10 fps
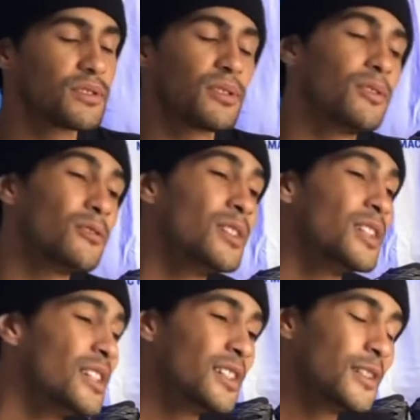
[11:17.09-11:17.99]
So
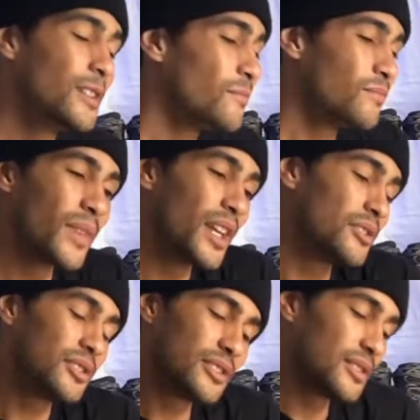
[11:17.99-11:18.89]

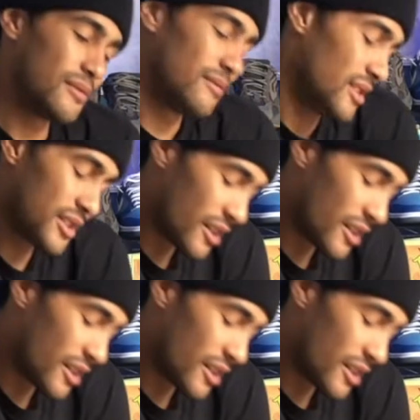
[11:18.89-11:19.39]
it's